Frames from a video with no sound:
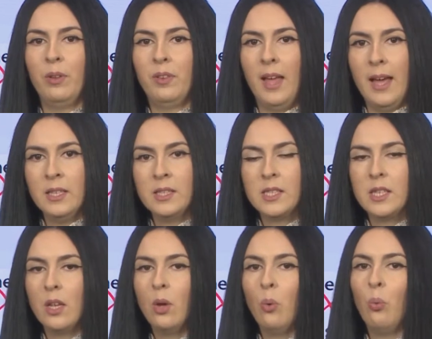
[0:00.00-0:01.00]
tense,
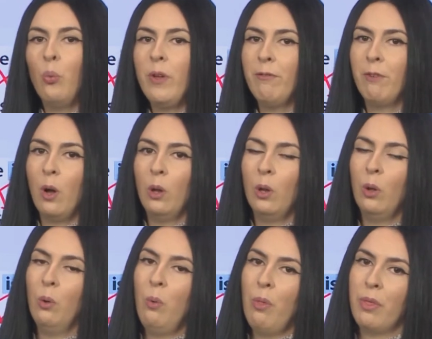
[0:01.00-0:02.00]
we
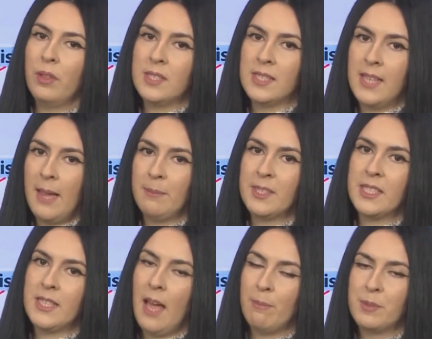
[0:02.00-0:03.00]
follow the same
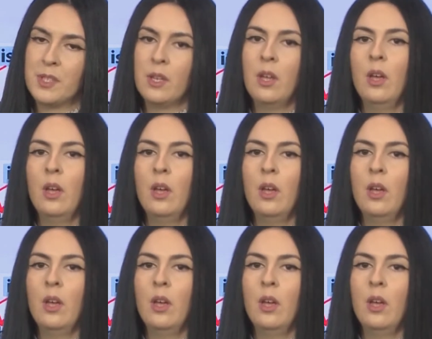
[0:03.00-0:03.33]
steps.